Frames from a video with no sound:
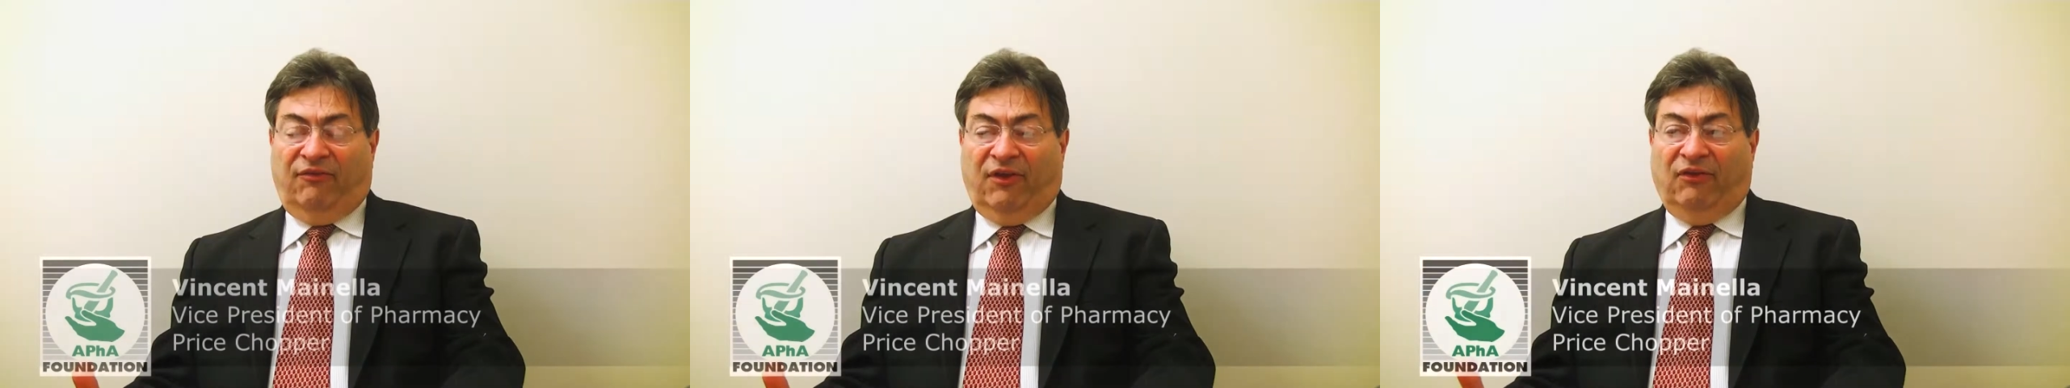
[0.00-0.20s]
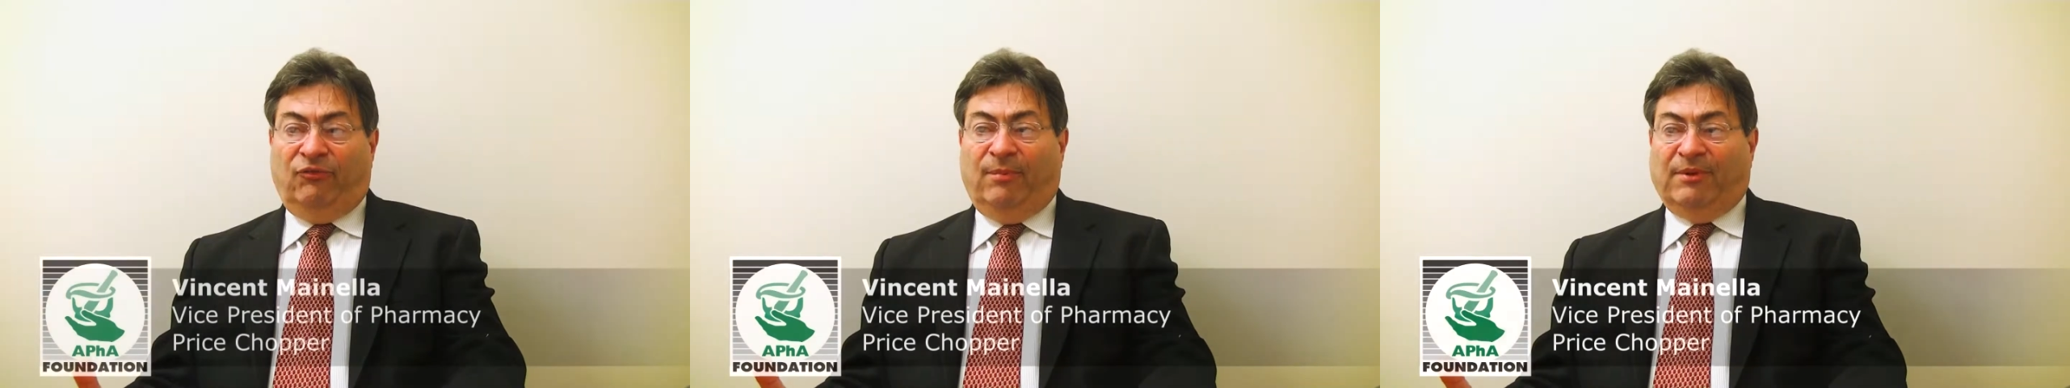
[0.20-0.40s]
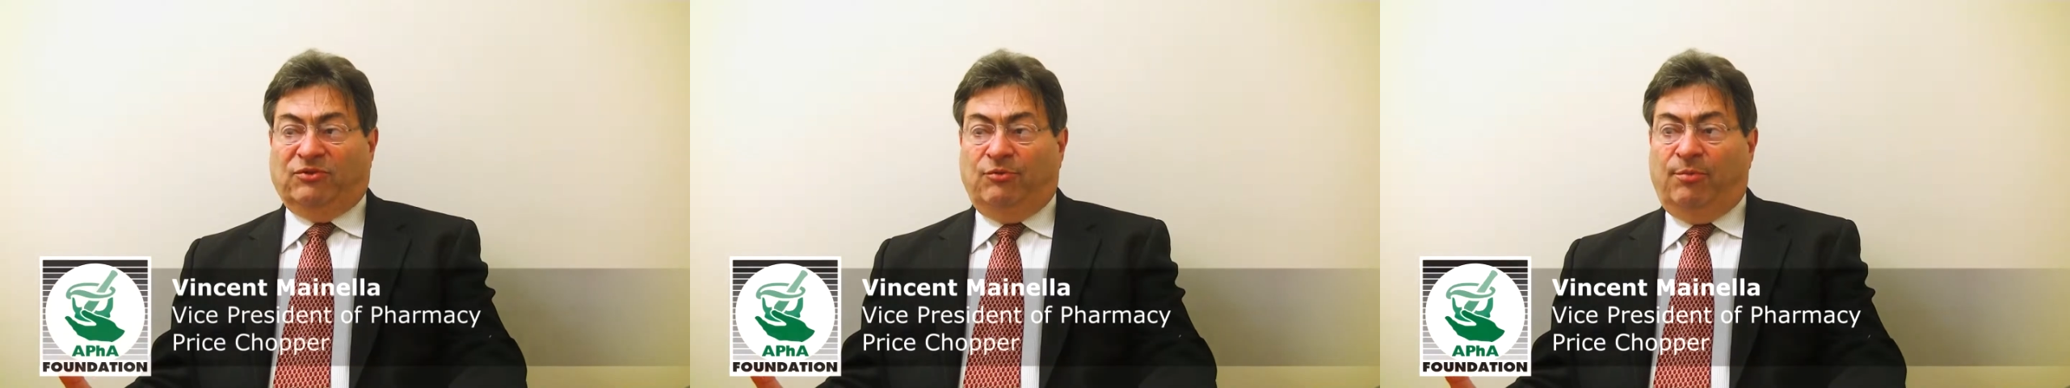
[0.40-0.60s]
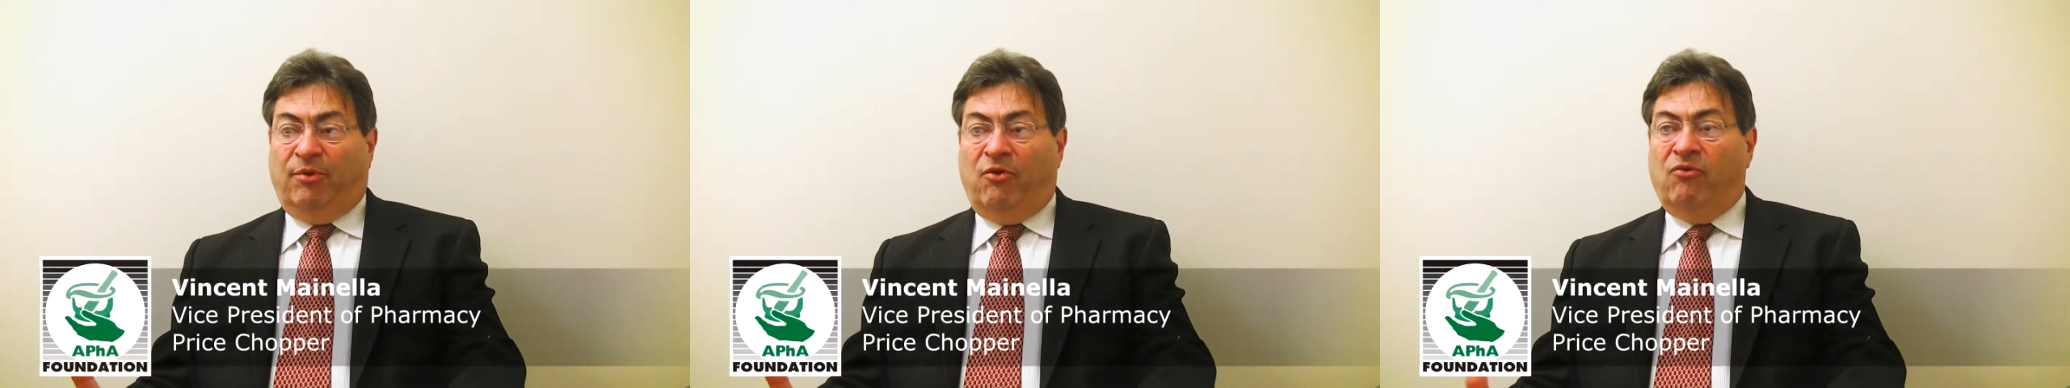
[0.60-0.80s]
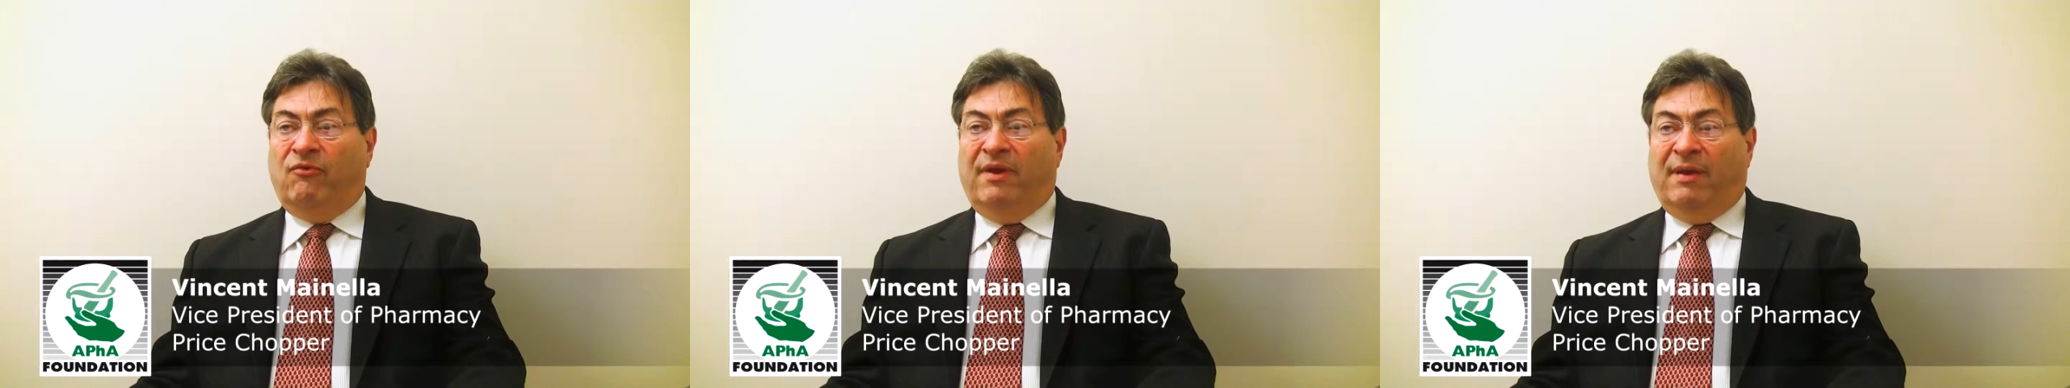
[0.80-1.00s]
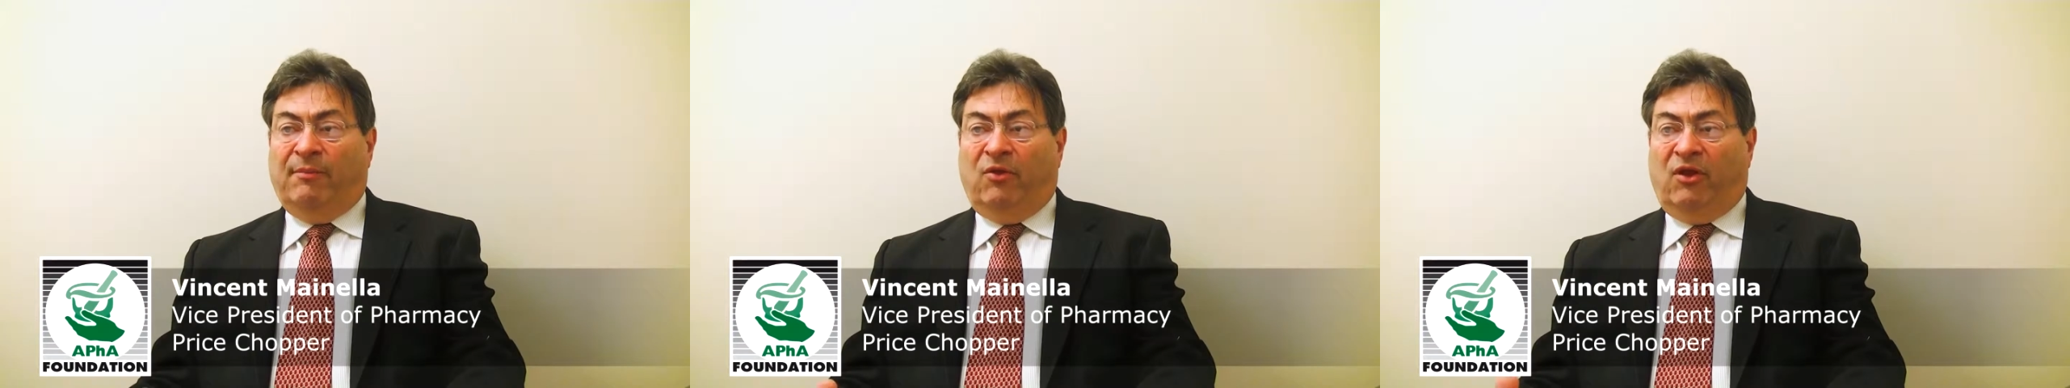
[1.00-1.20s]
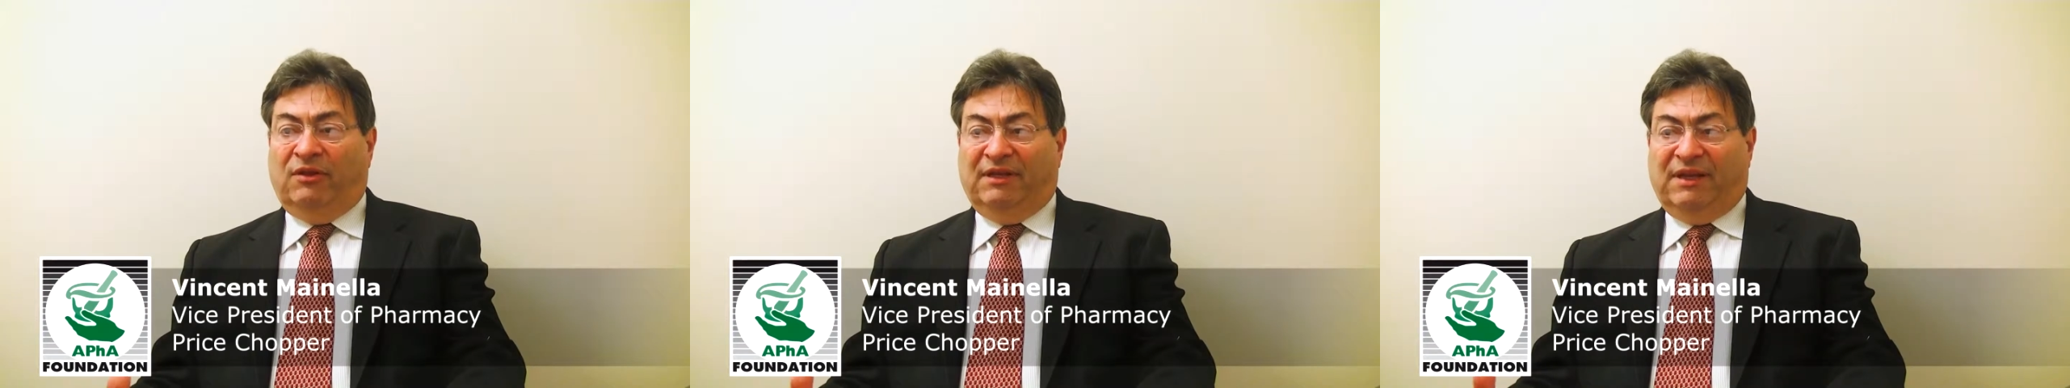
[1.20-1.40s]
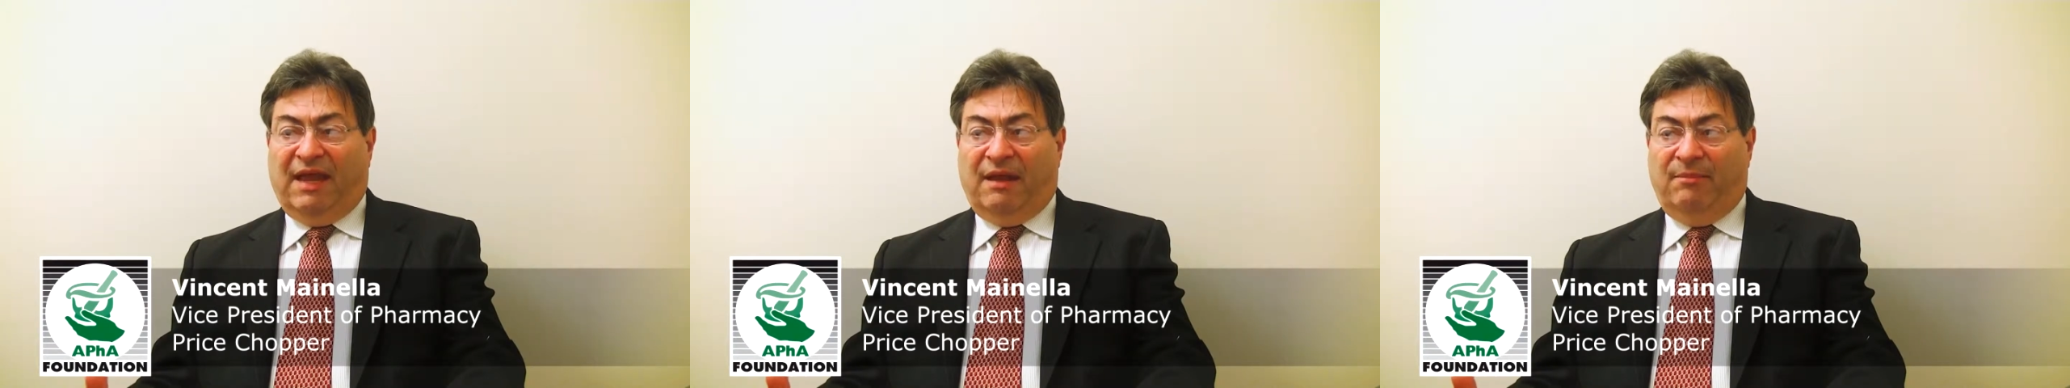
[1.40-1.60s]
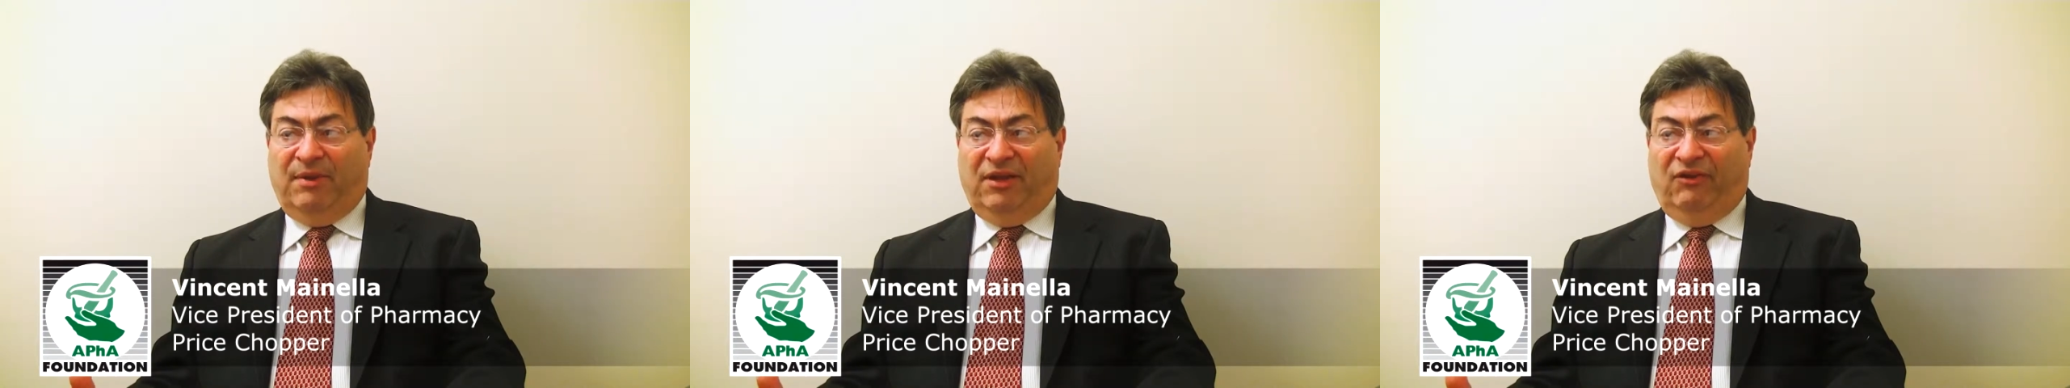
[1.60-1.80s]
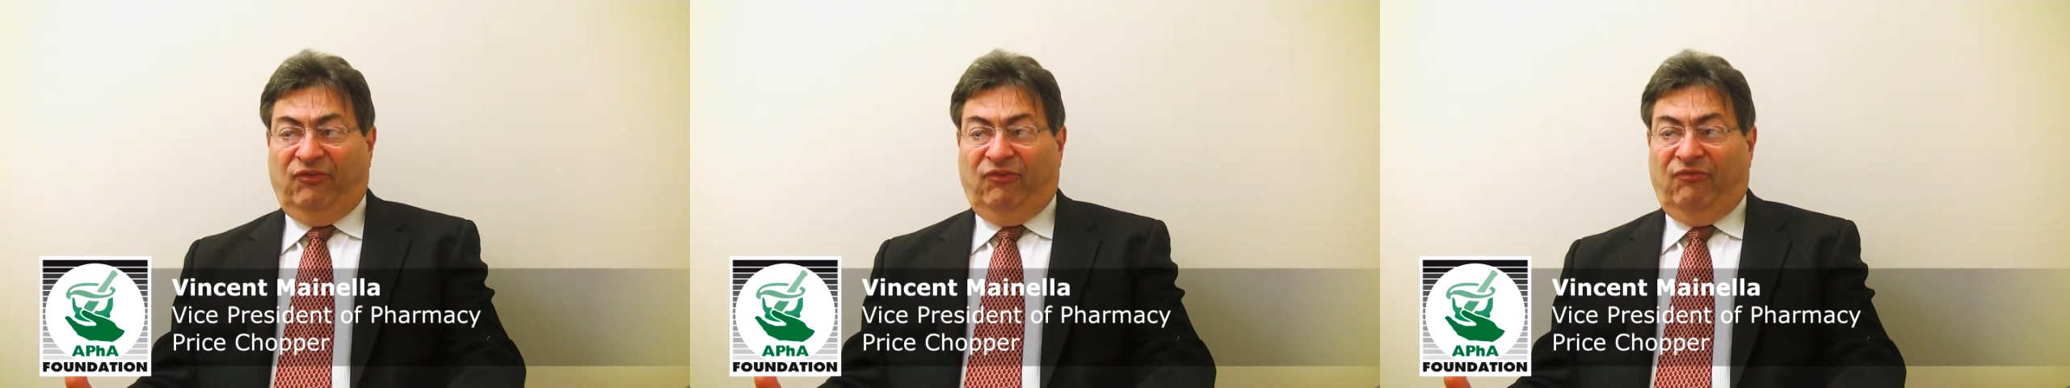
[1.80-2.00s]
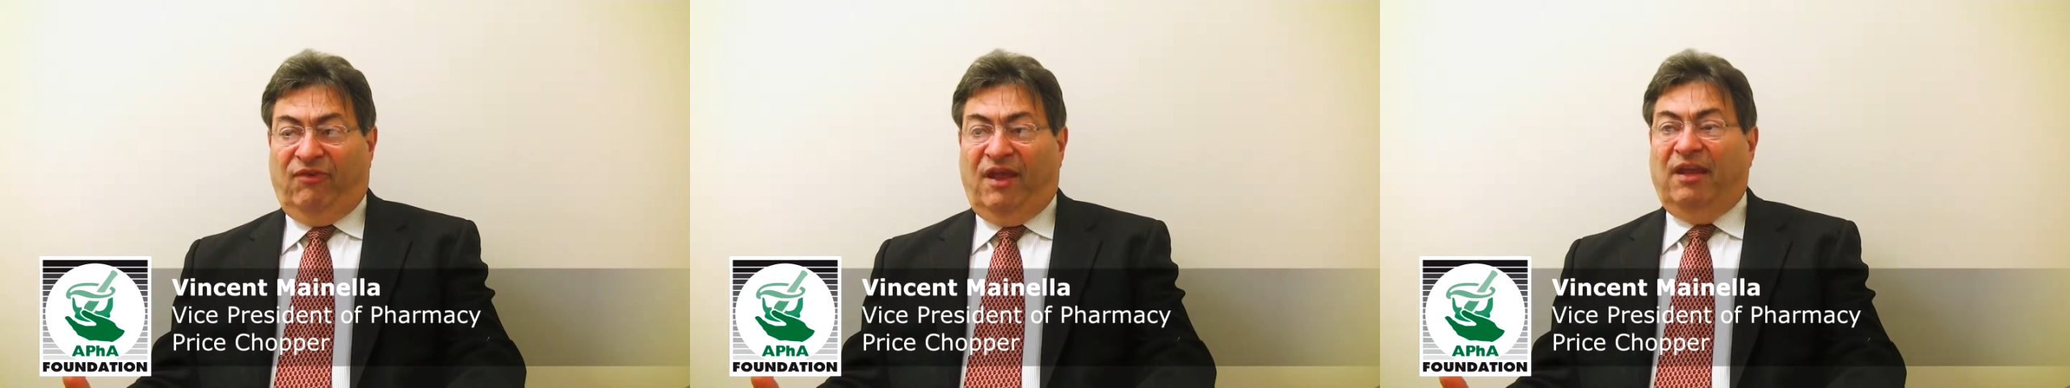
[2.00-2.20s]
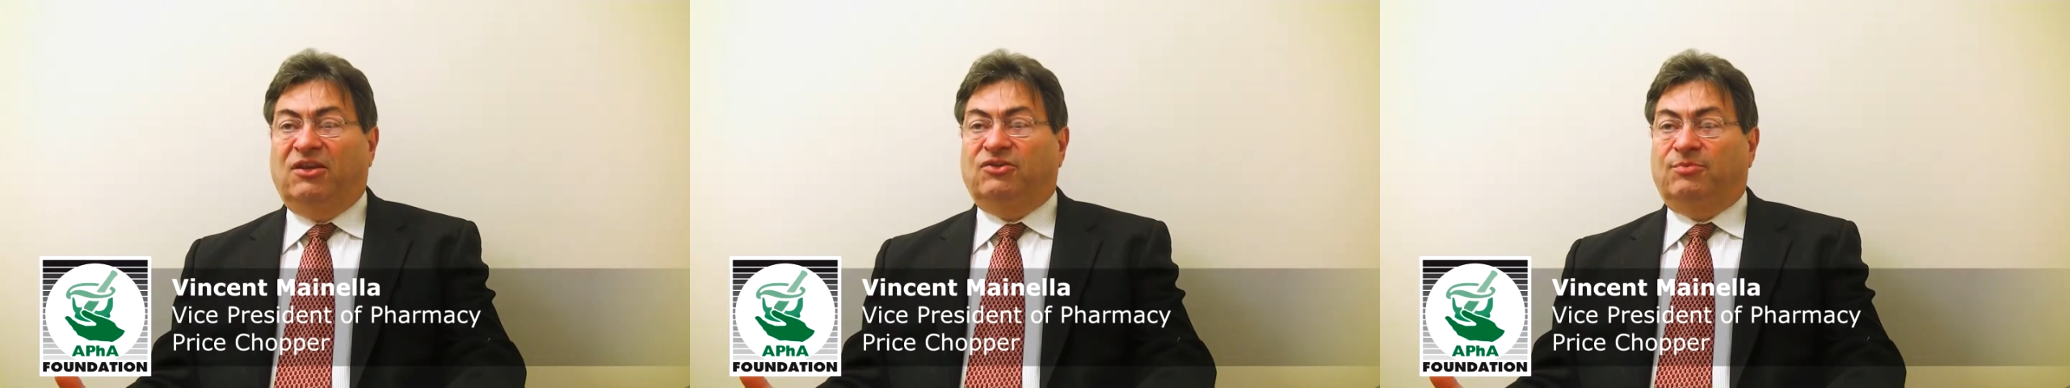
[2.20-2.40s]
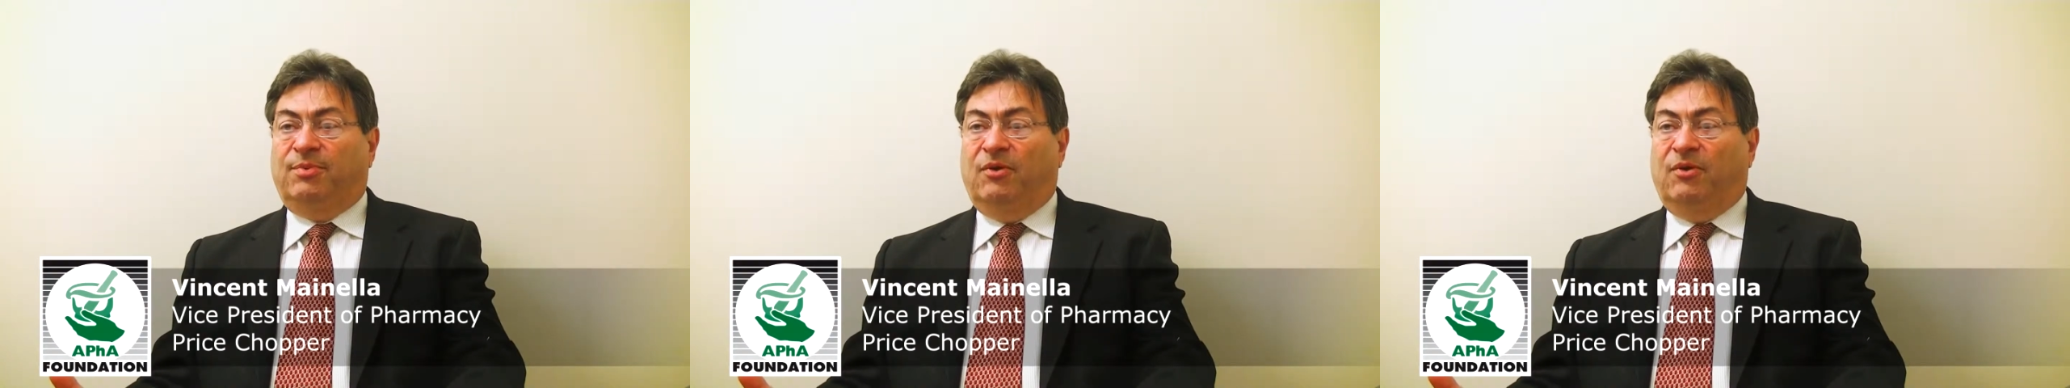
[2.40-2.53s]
a special program called the Diabetes Advantage